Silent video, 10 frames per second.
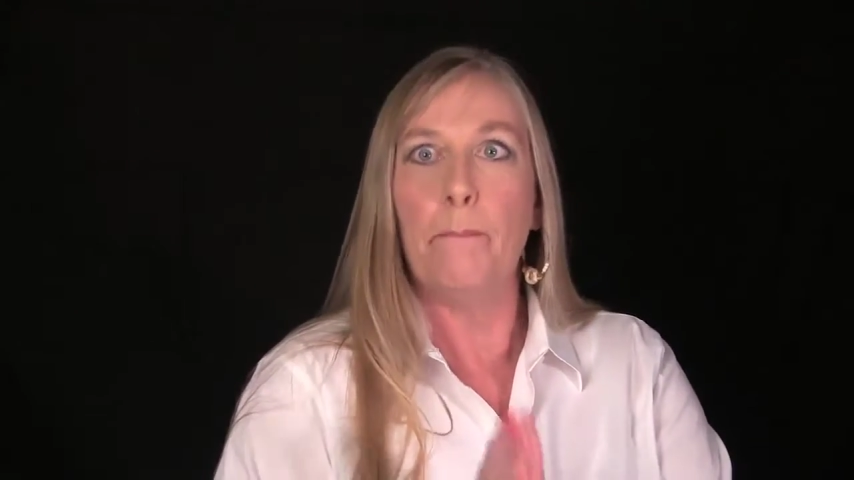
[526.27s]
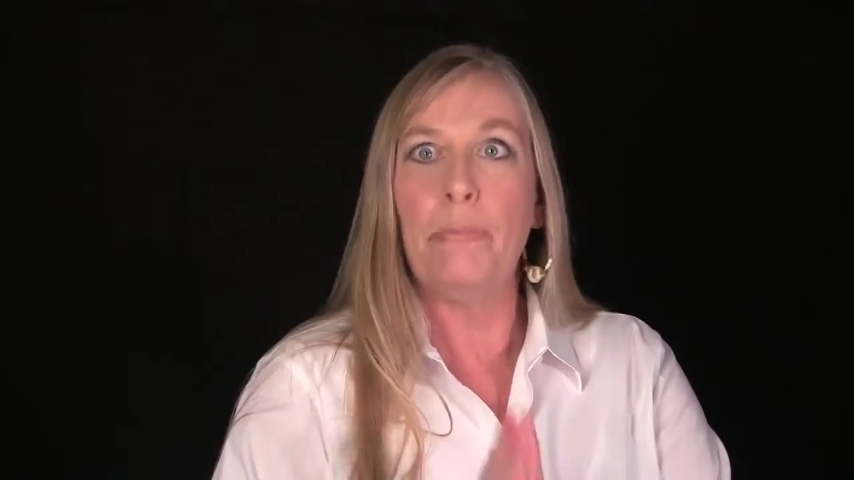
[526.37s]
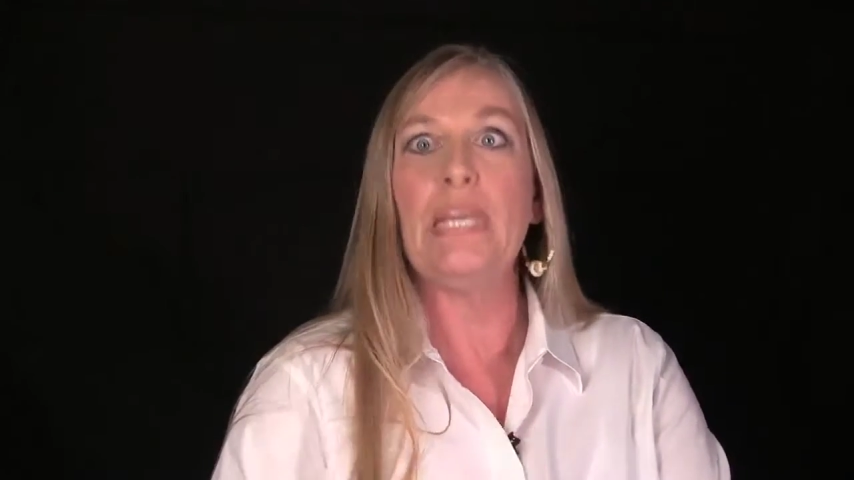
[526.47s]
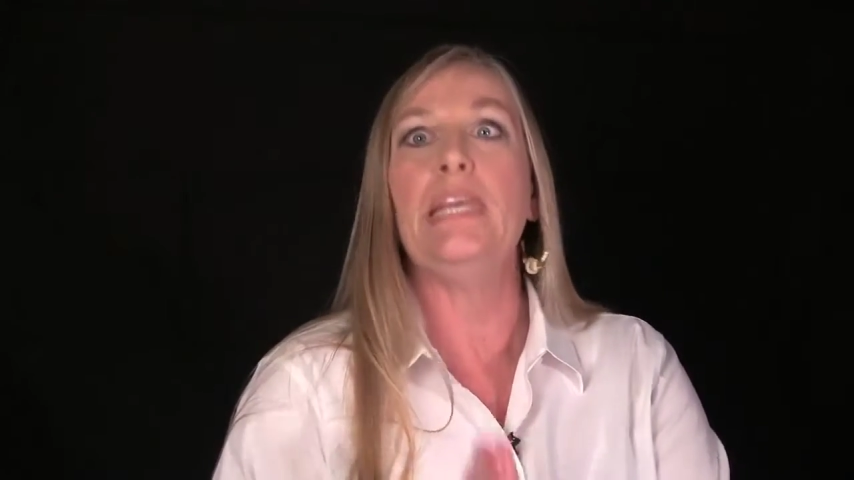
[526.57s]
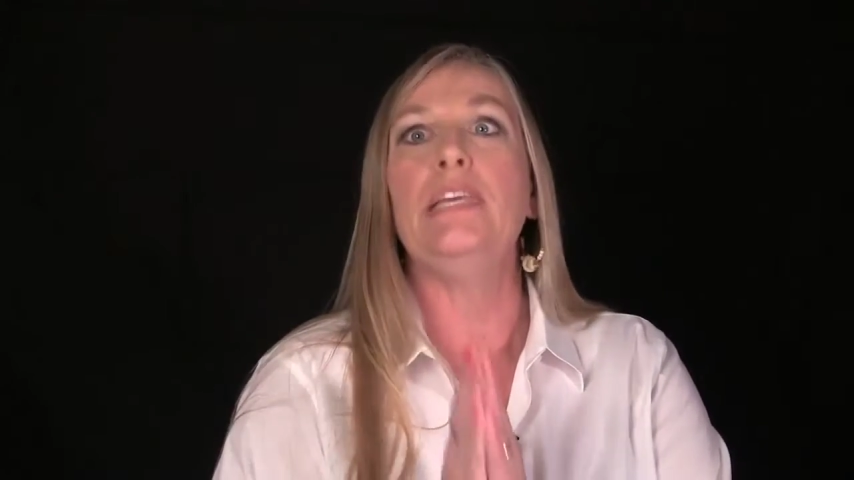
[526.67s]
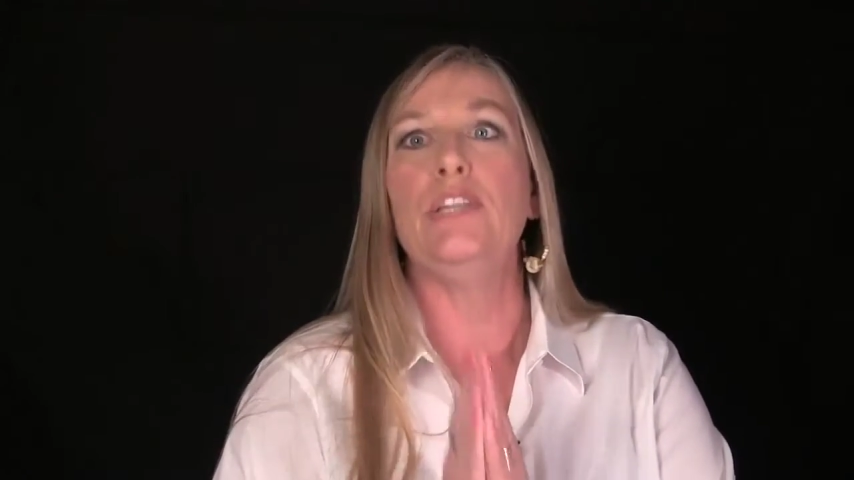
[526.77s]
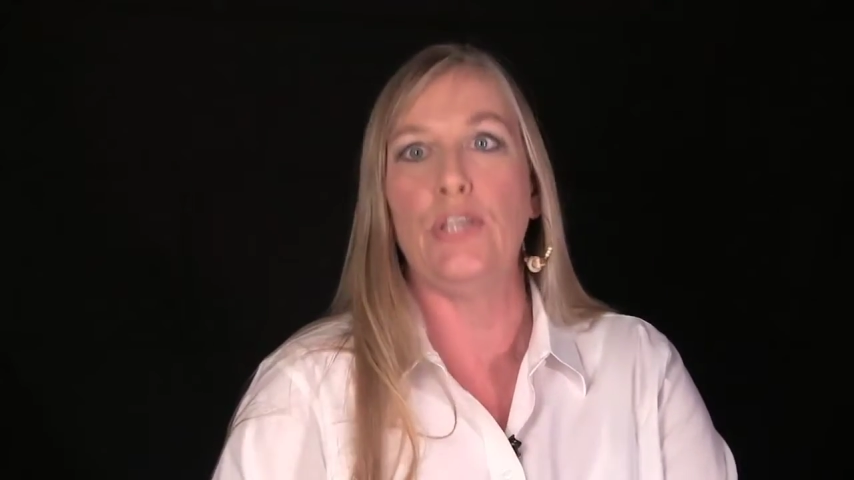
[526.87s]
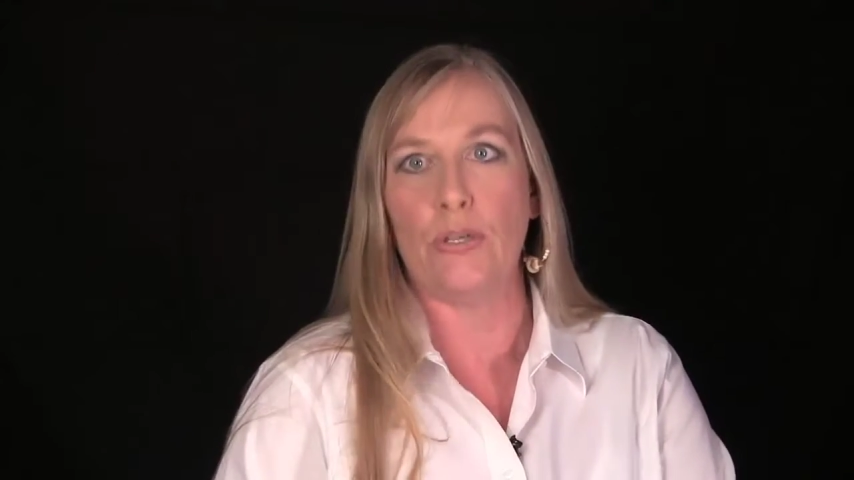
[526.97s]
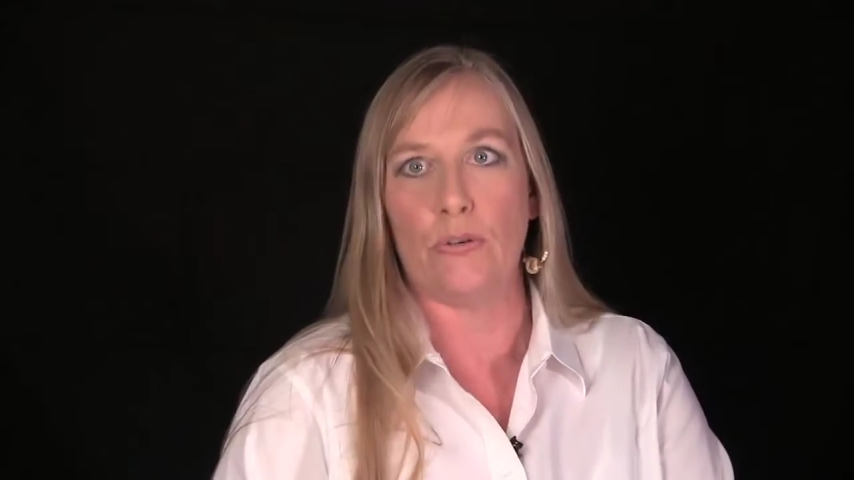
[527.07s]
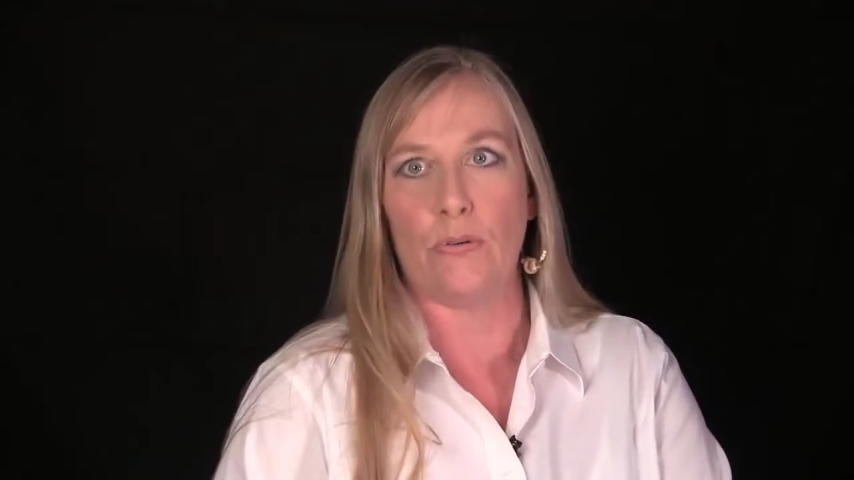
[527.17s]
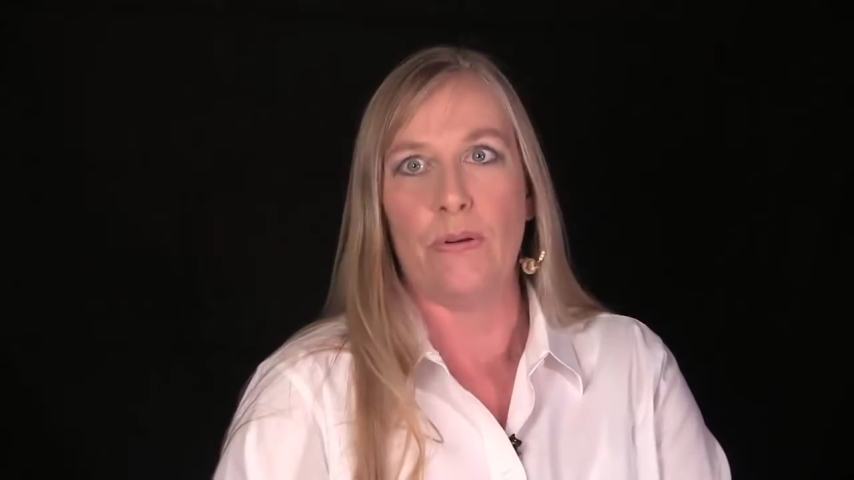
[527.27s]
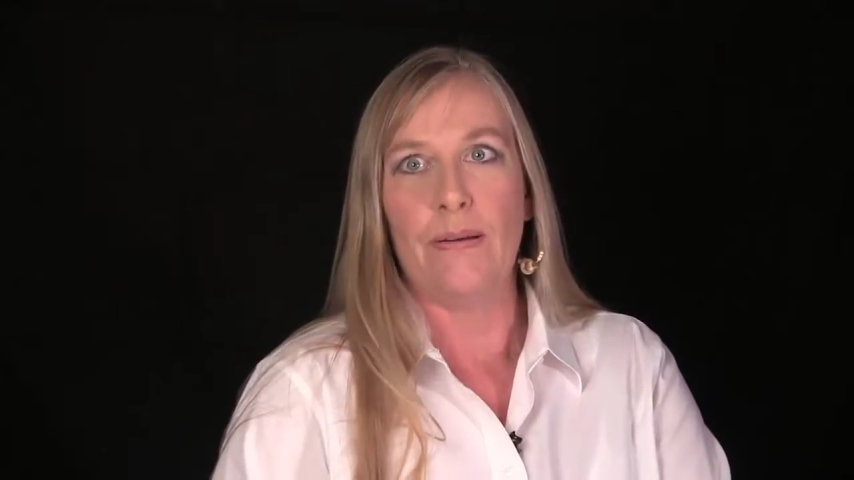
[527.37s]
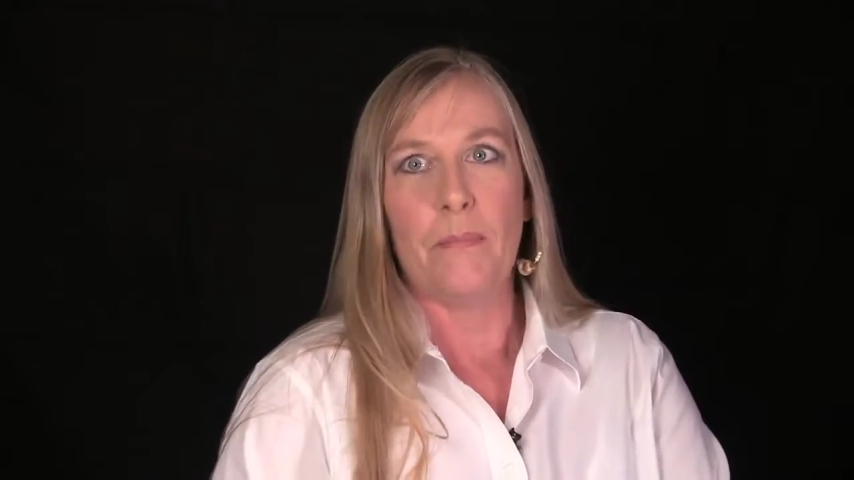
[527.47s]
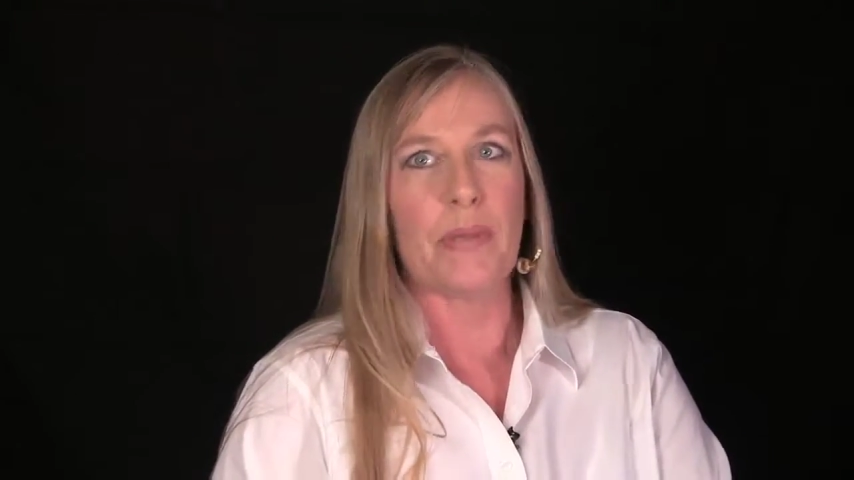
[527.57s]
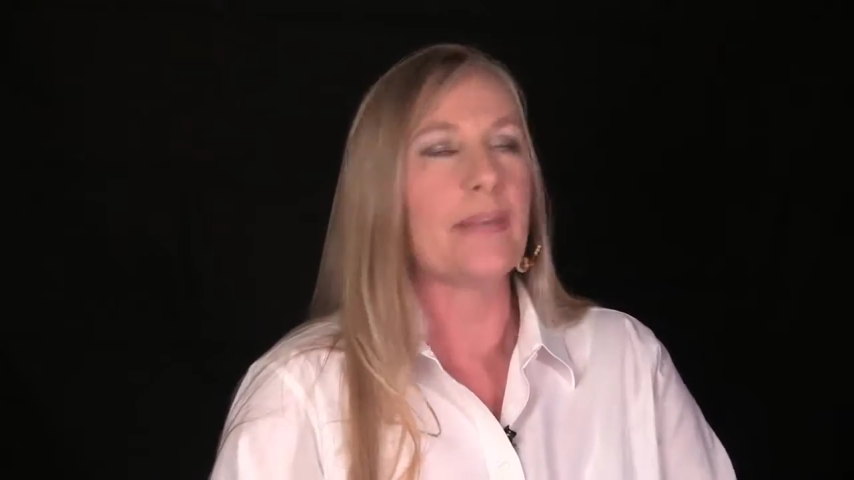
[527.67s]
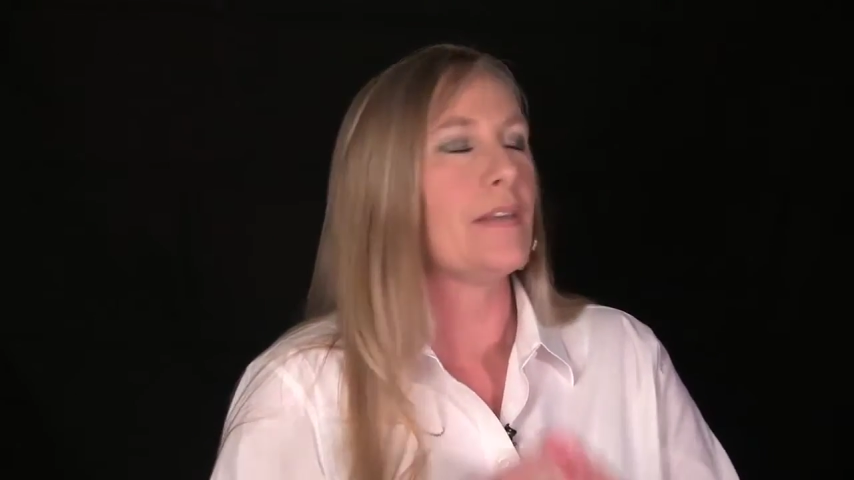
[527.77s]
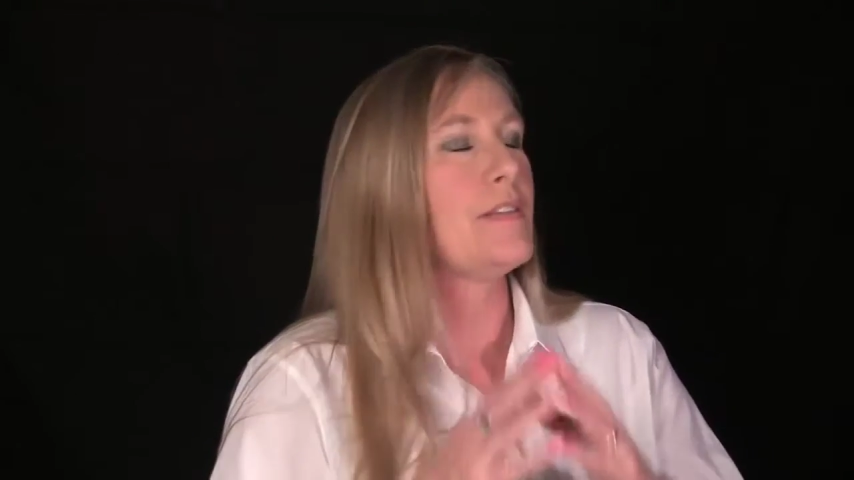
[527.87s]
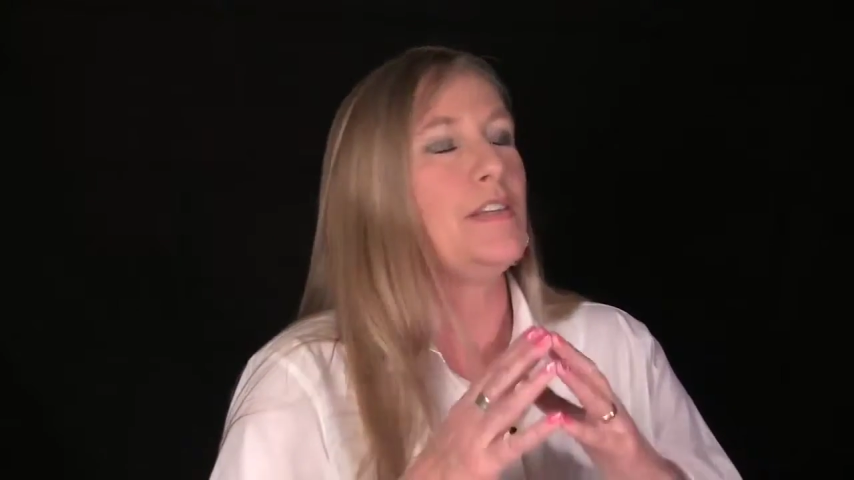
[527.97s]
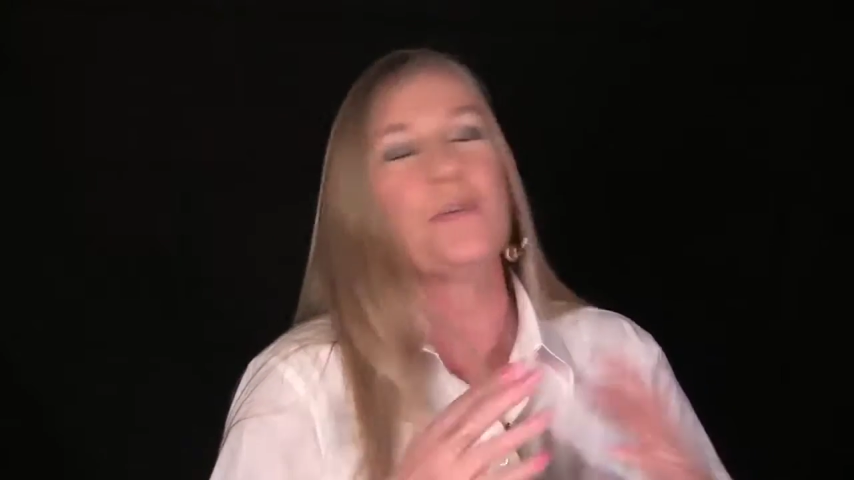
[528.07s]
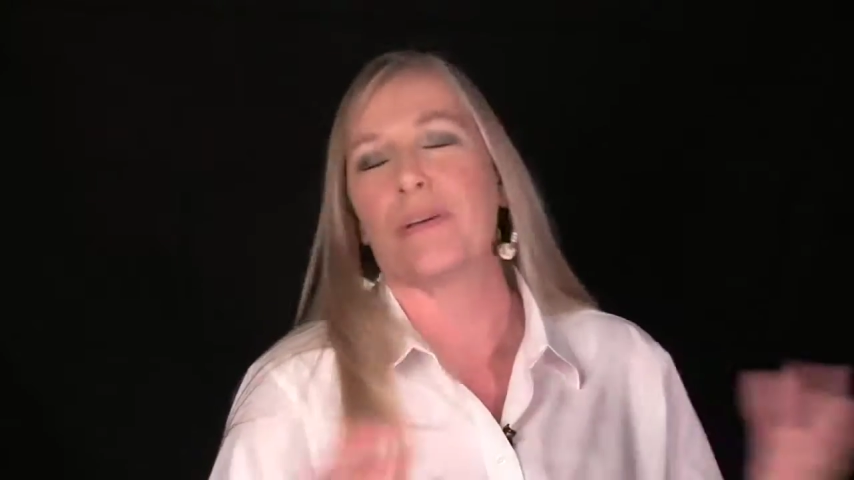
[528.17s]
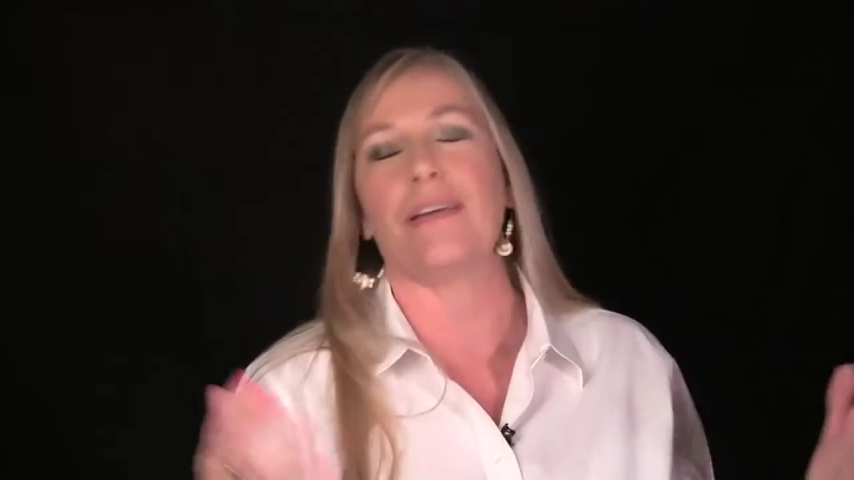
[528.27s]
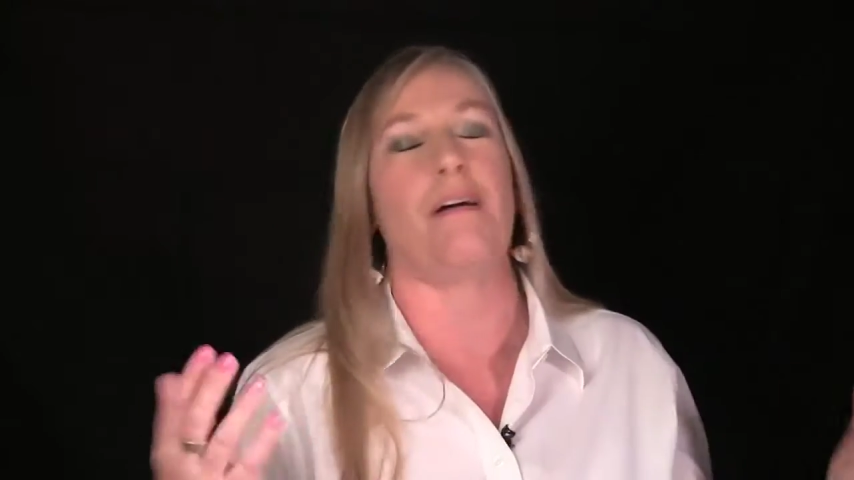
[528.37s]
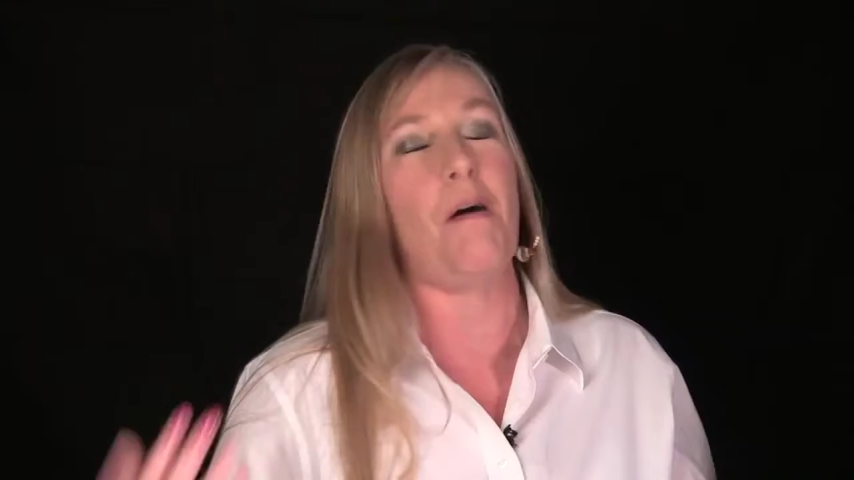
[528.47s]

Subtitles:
Be you, because you can